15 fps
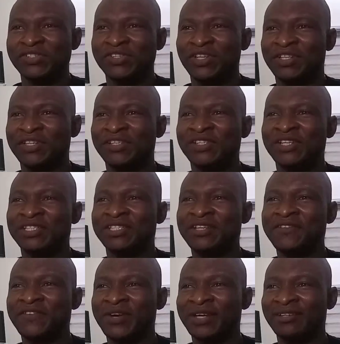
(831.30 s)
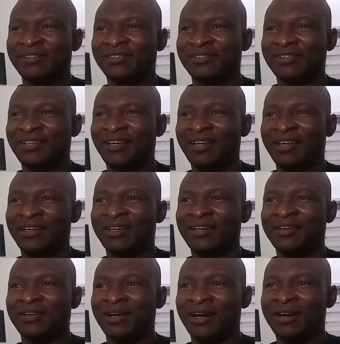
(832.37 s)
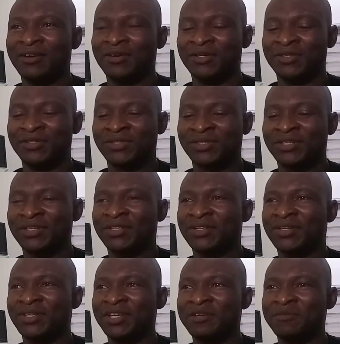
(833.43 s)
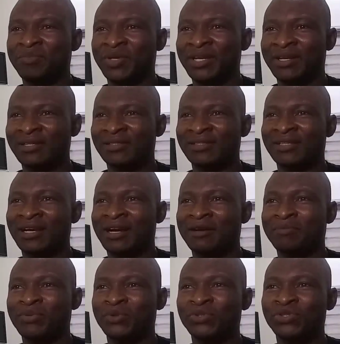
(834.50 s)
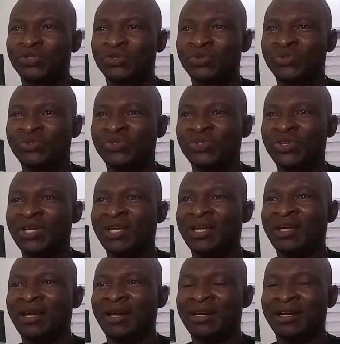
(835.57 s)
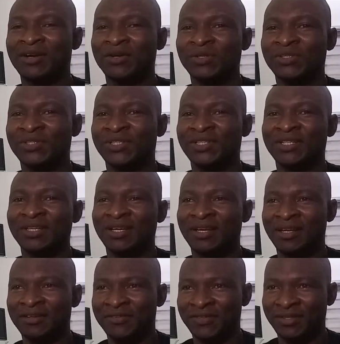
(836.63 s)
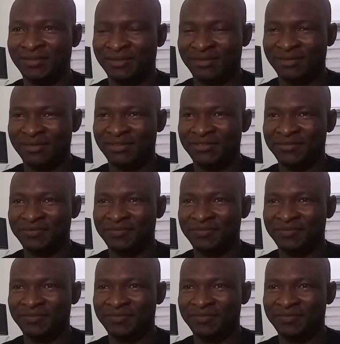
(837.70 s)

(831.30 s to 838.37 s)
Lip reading: a difference in an acoustic impedance that can produce an acoustic interface.